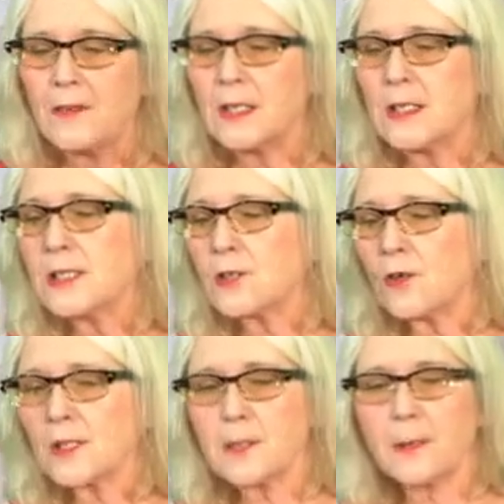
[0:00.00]
then he
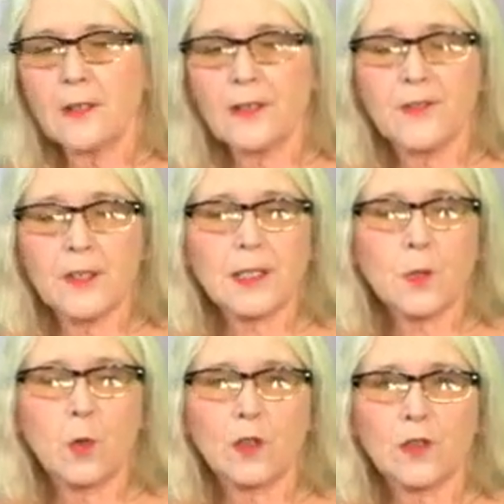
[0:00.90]
talks about the first
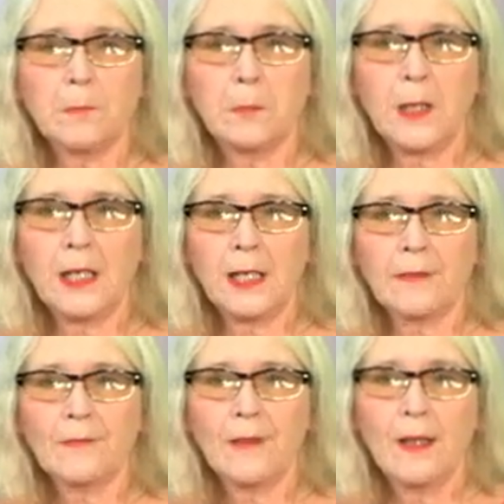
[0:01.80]
quadrant
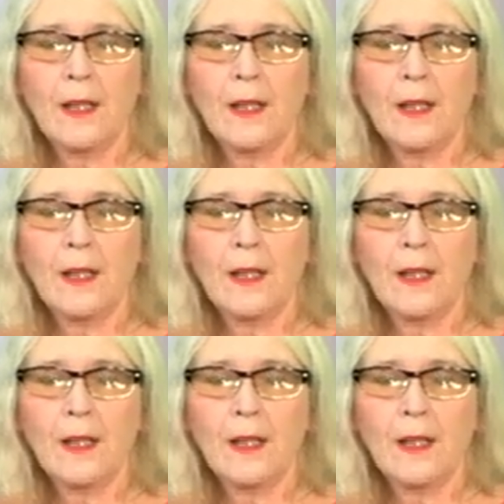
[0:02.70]
being